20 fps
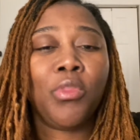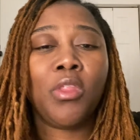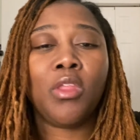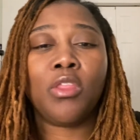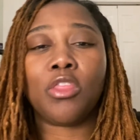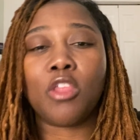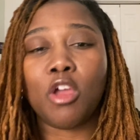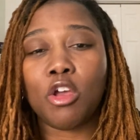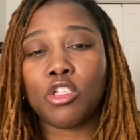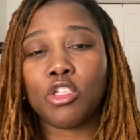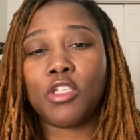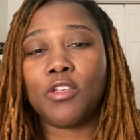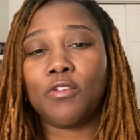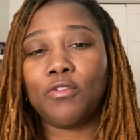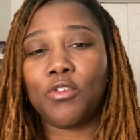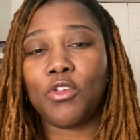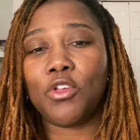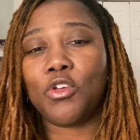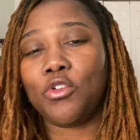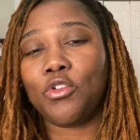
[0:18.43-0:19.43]
those of
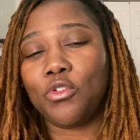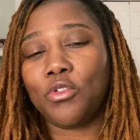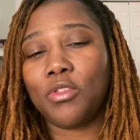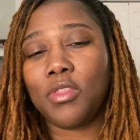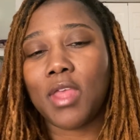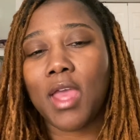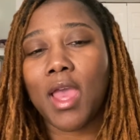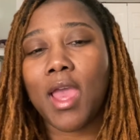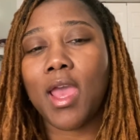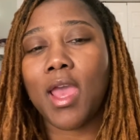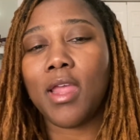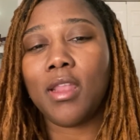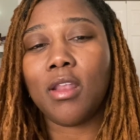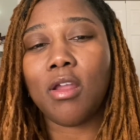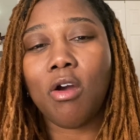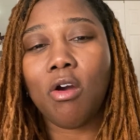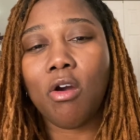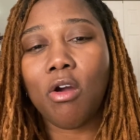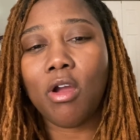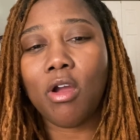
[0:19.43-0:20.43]
you that
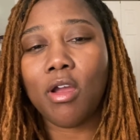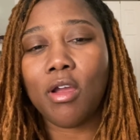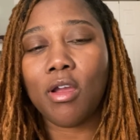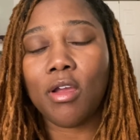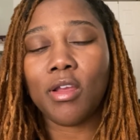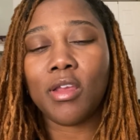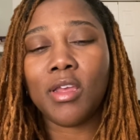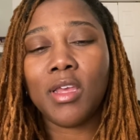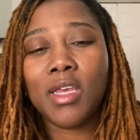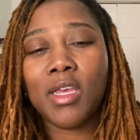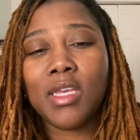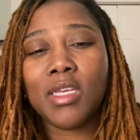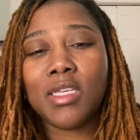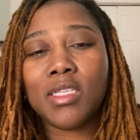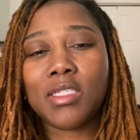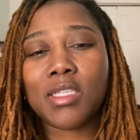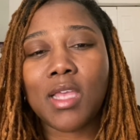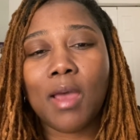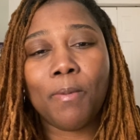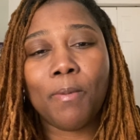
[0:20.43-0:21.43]
are
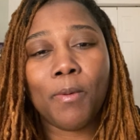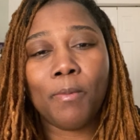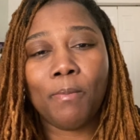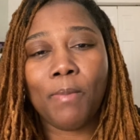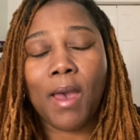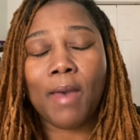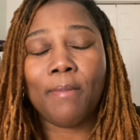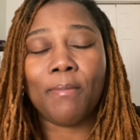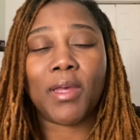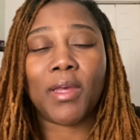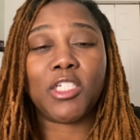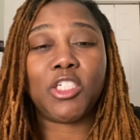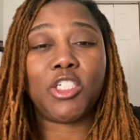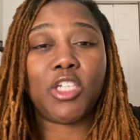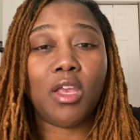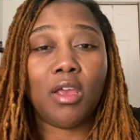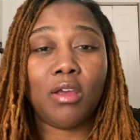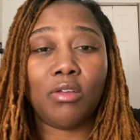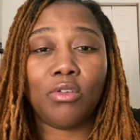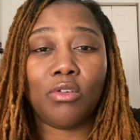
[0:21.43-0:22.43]
stopping by my
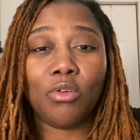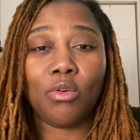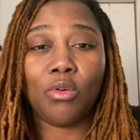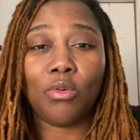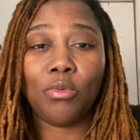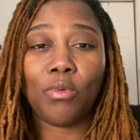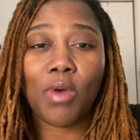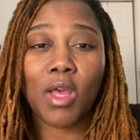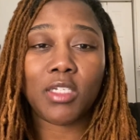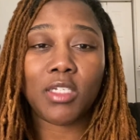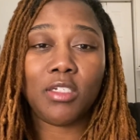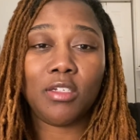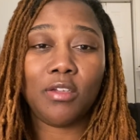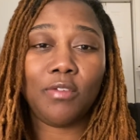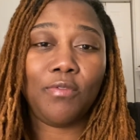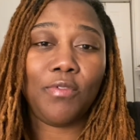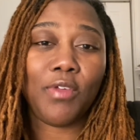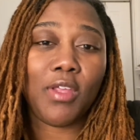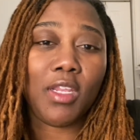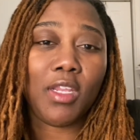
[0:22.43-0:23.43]
channel, watching
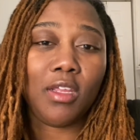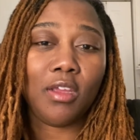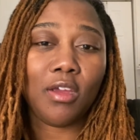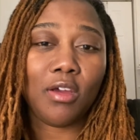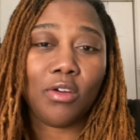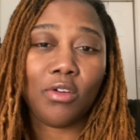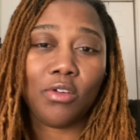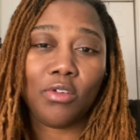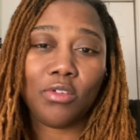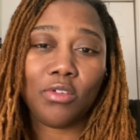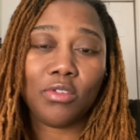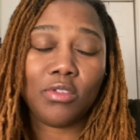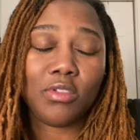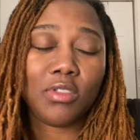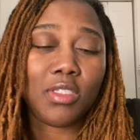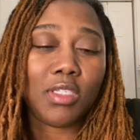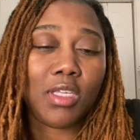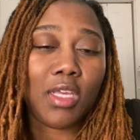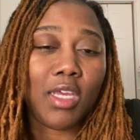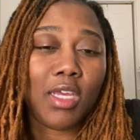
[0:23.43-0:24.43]
the
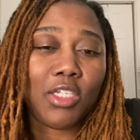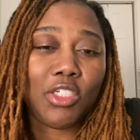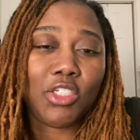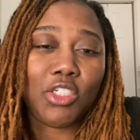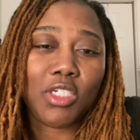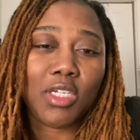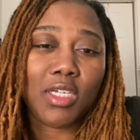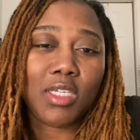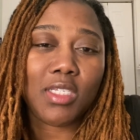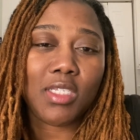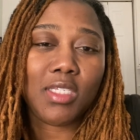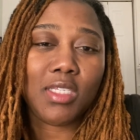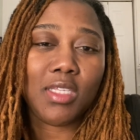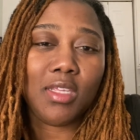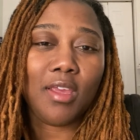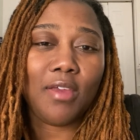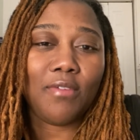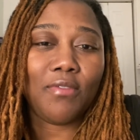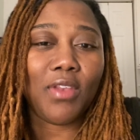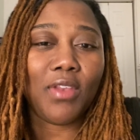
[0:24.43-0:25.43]
videos, and just
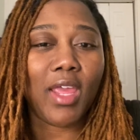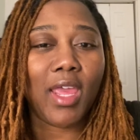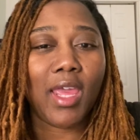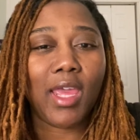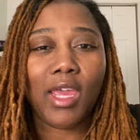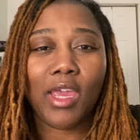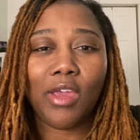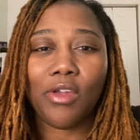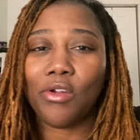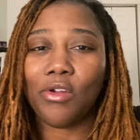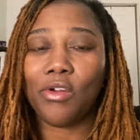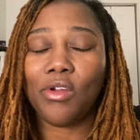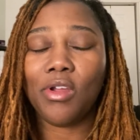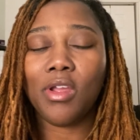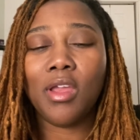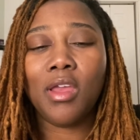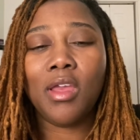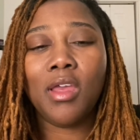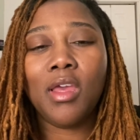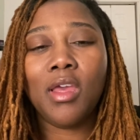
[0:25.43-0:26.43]
giving an ear
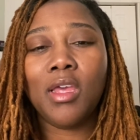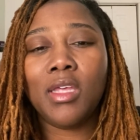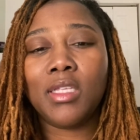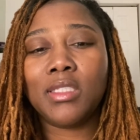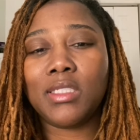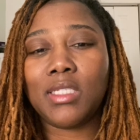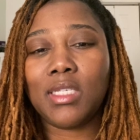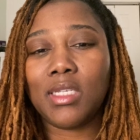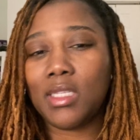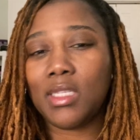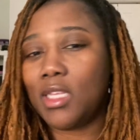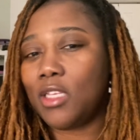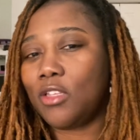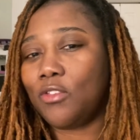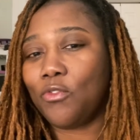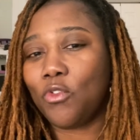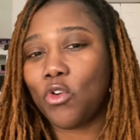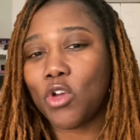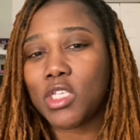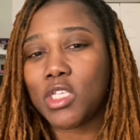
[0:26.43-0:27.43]
to this
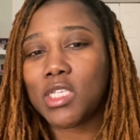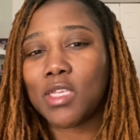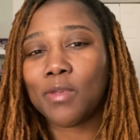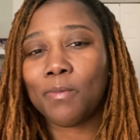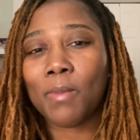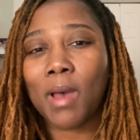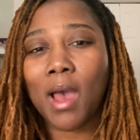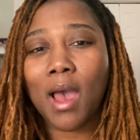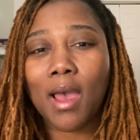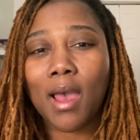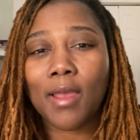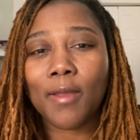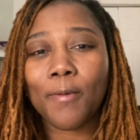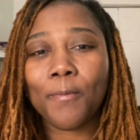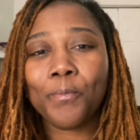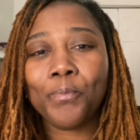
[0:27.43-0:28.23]
voice of mine.